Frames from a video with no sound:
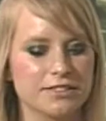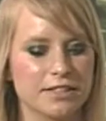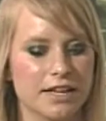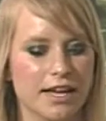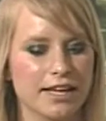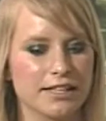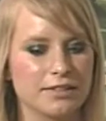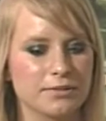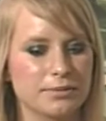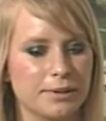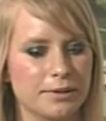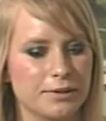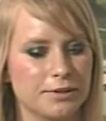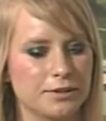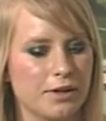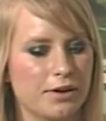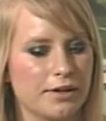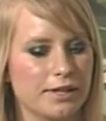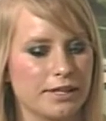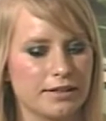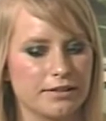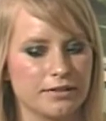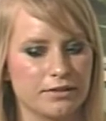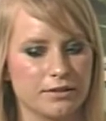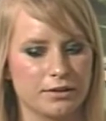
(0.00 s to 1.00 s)
as we were
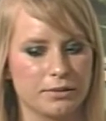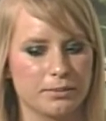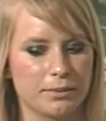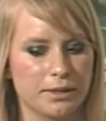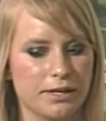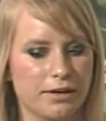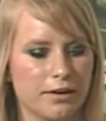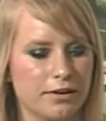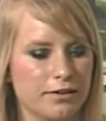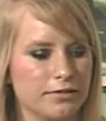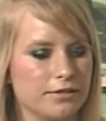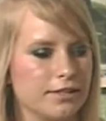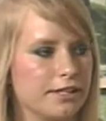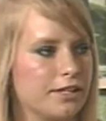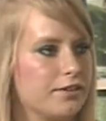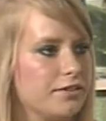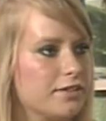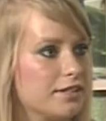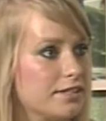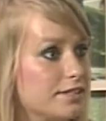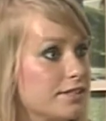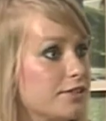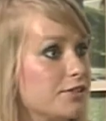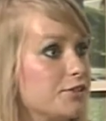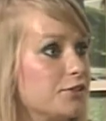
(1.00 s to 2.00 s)
talking a little bit earlier,
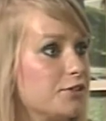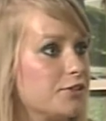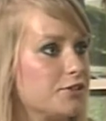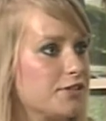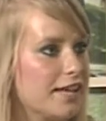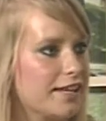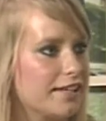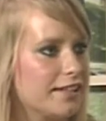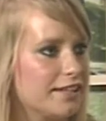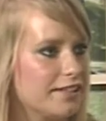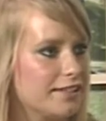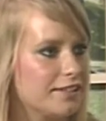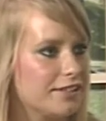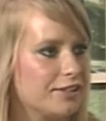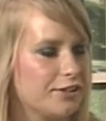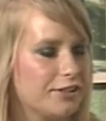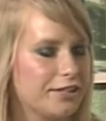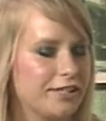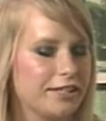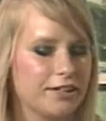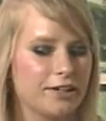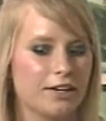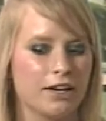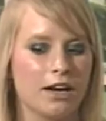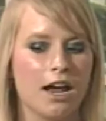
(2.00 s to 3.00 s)
this is your second year
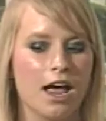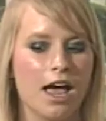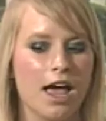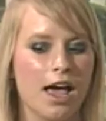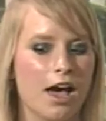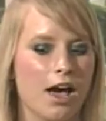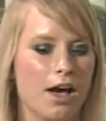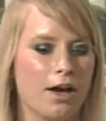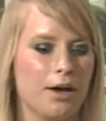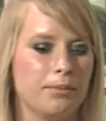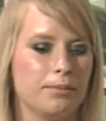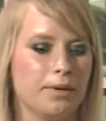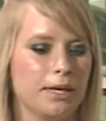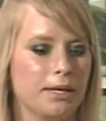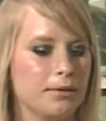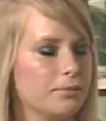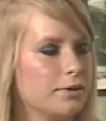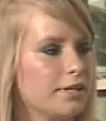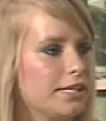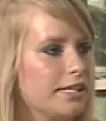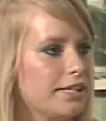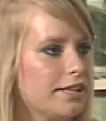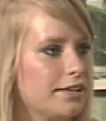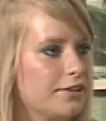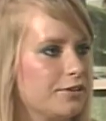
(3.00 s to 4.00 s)
here. Emory
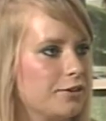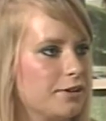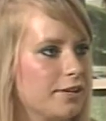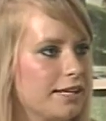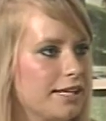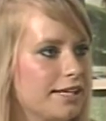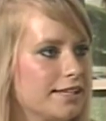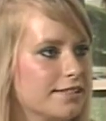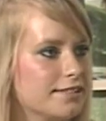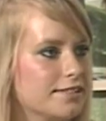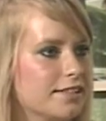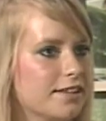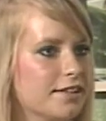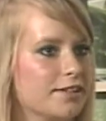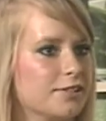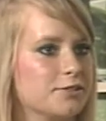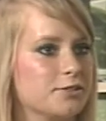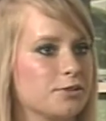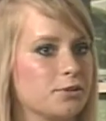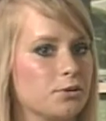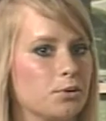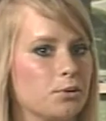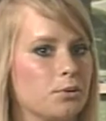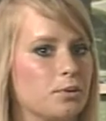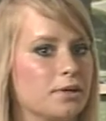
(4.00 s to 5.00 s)
and Henry is a
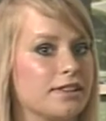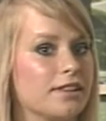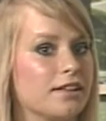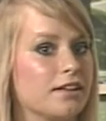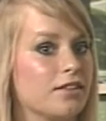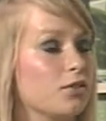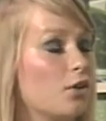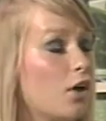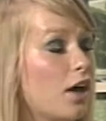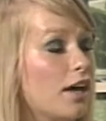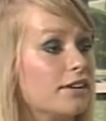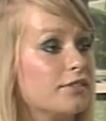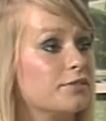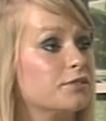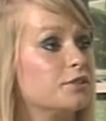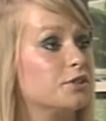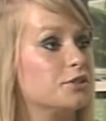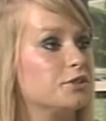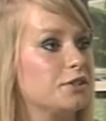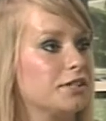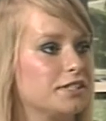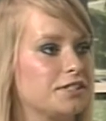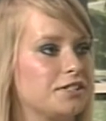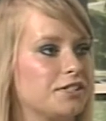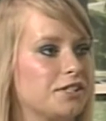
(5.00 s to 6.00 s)
school with a lot of
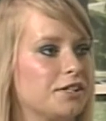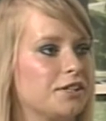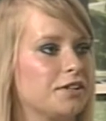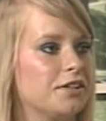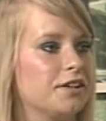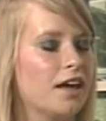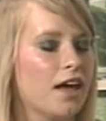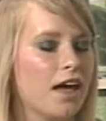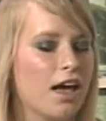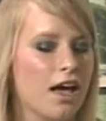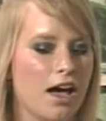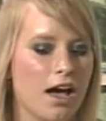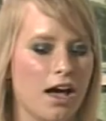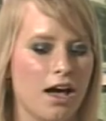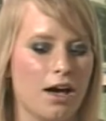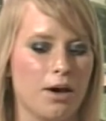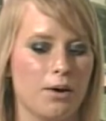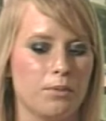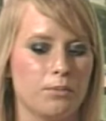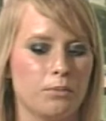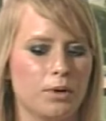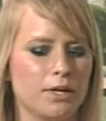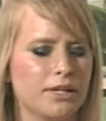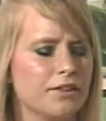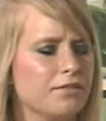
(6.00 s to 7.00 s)
tradition.
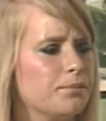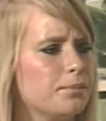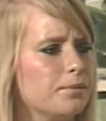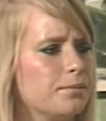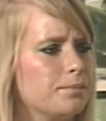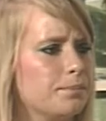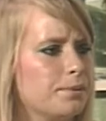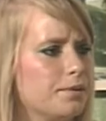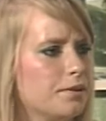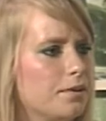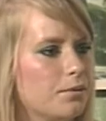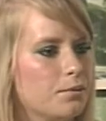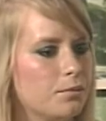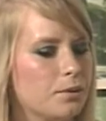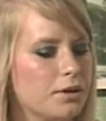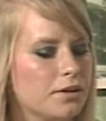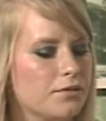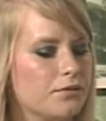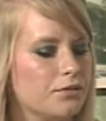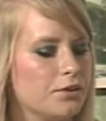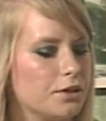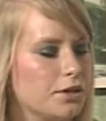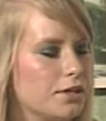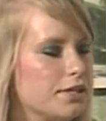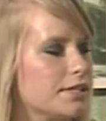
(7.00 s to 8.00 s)
What have
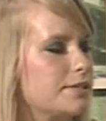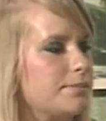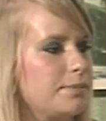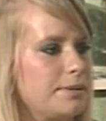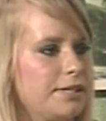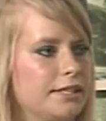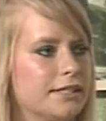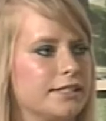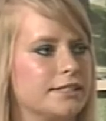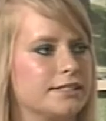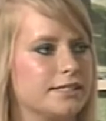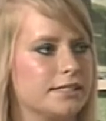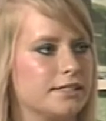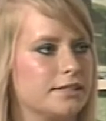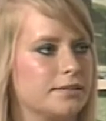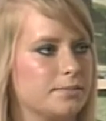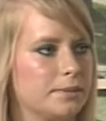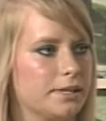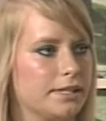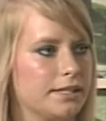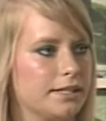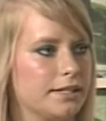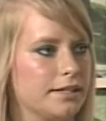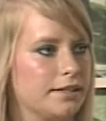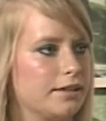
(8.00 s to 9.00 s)
your experiences
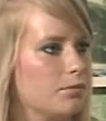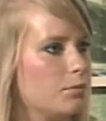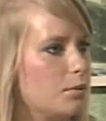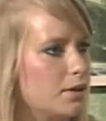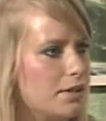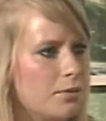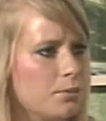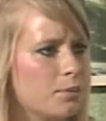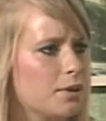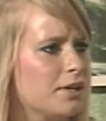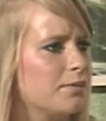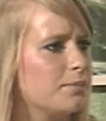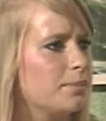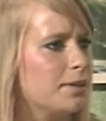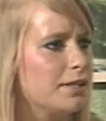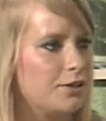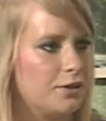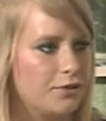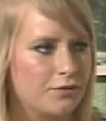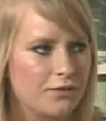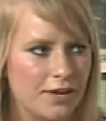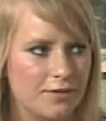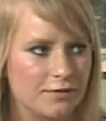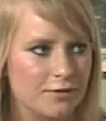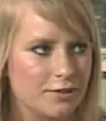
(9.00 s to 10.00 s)
been here? What have been your
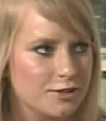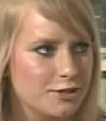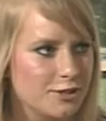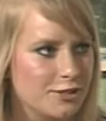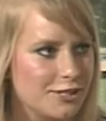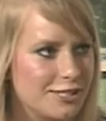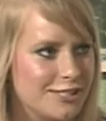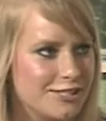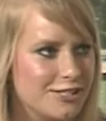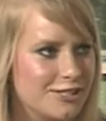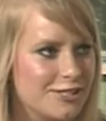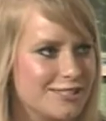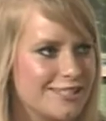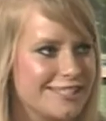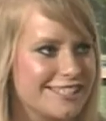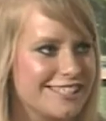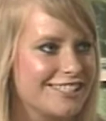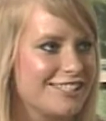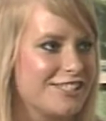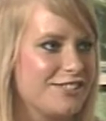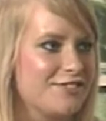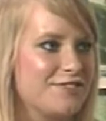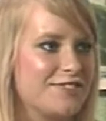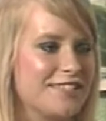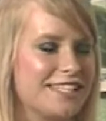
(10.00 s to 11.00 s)
favorite traditions that
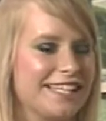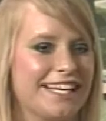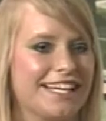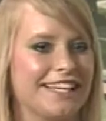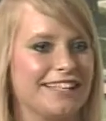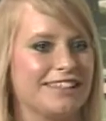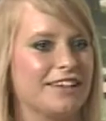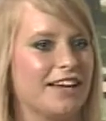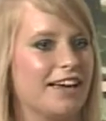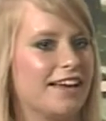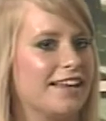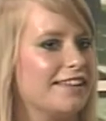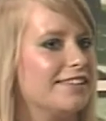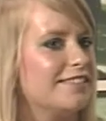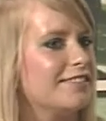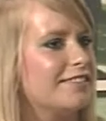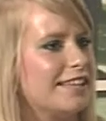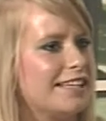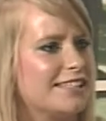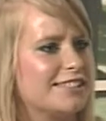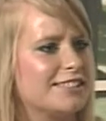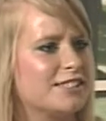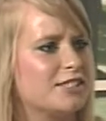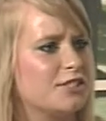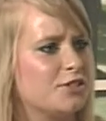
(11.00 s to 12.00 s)
you've seen and
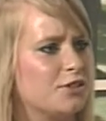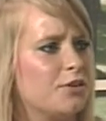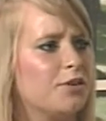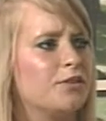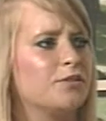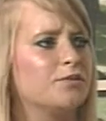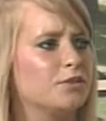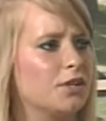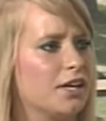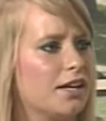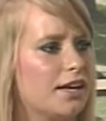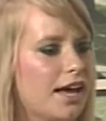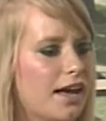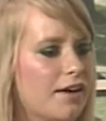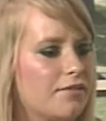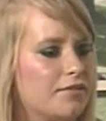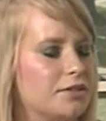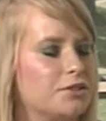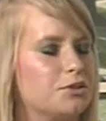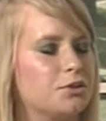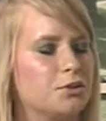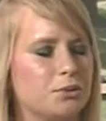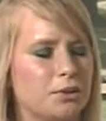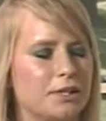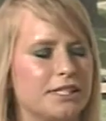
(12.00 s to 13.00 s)
things that you have
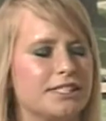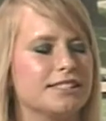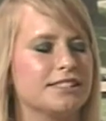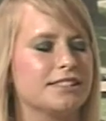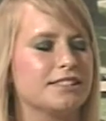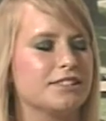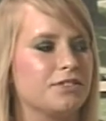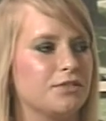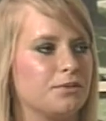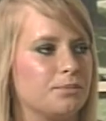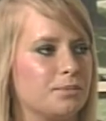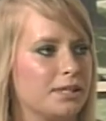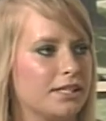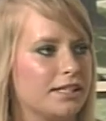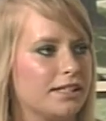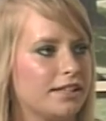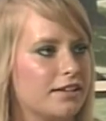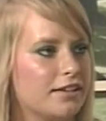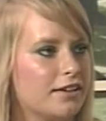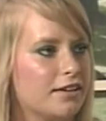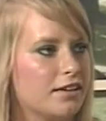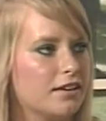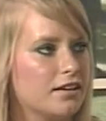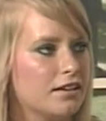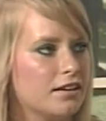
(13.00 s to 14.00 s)
enjoyed since you've been here?